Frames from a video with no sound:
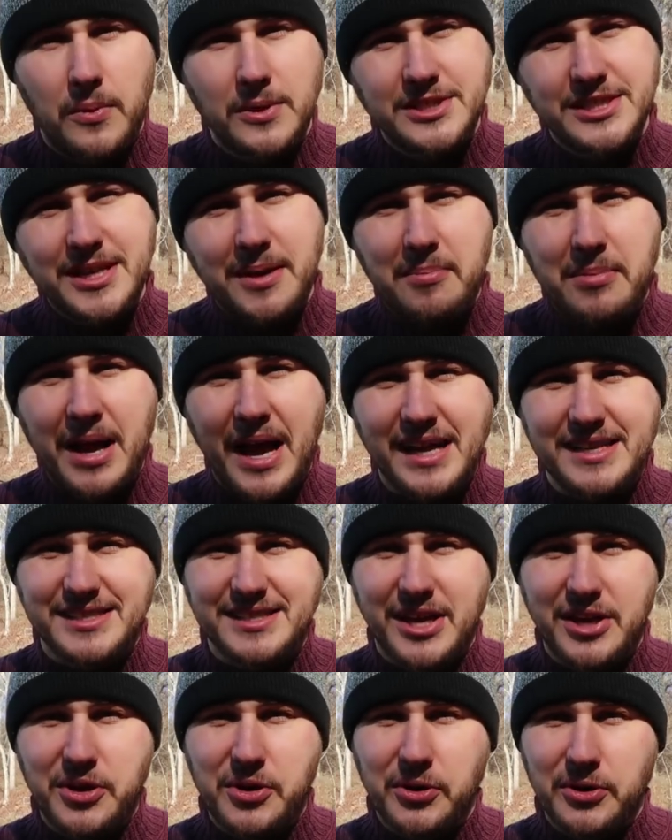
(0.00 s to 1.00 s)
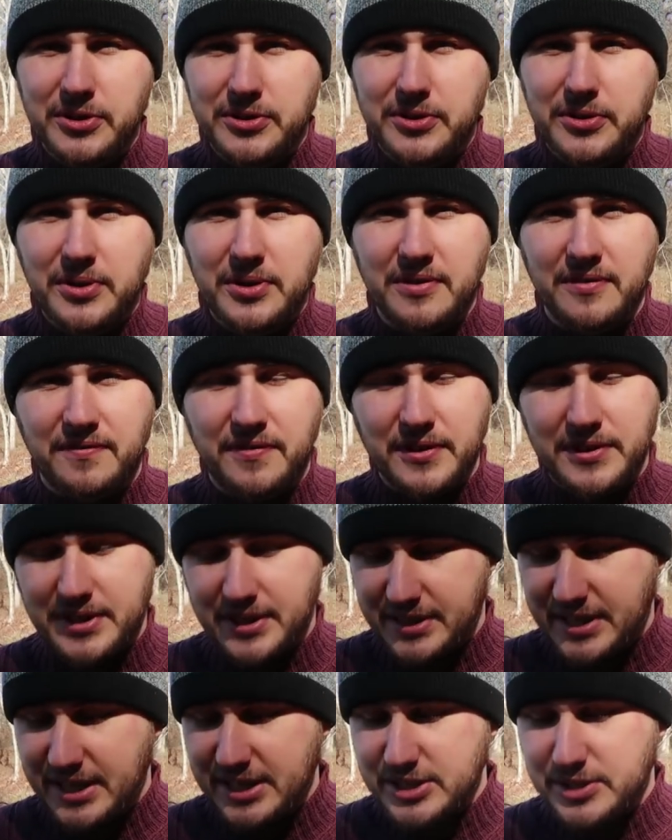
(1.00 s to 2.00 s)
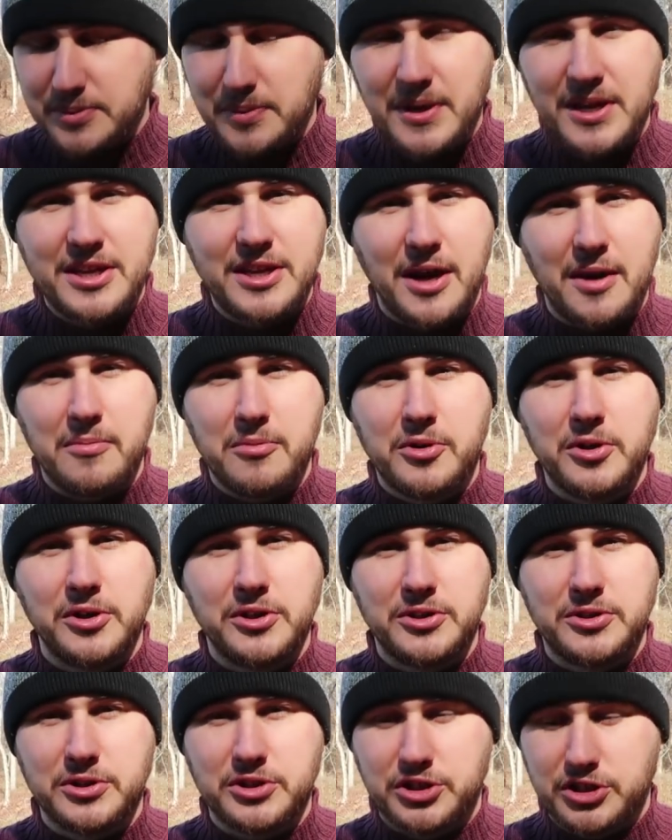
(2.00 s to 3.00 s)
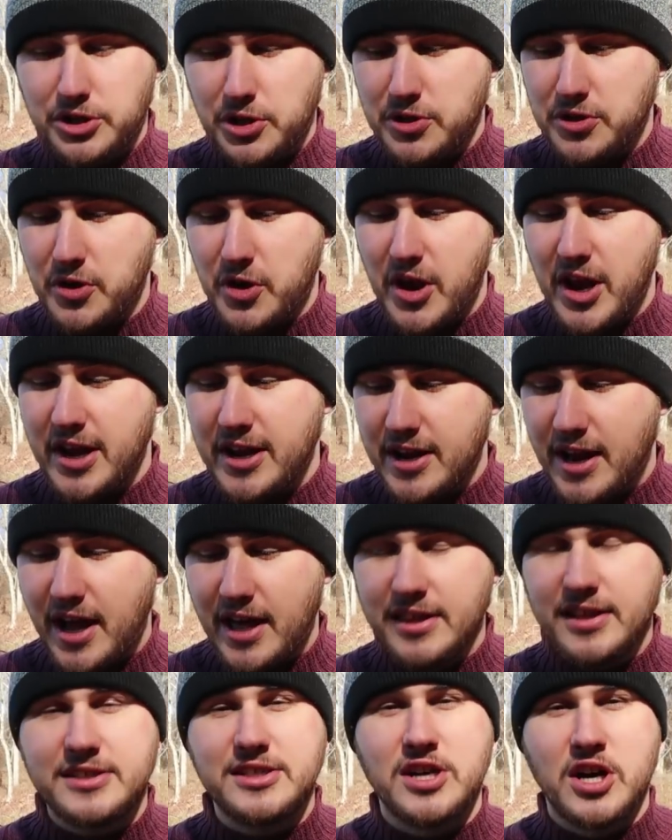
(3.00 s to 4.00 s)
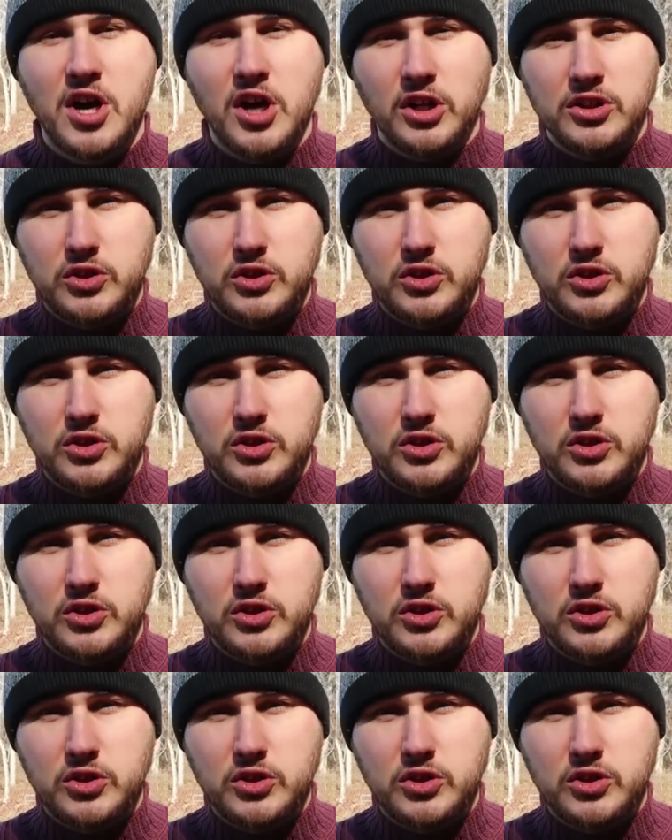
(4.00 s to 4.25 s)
What's up guys, how you all doing? For today's video I'm going to show you another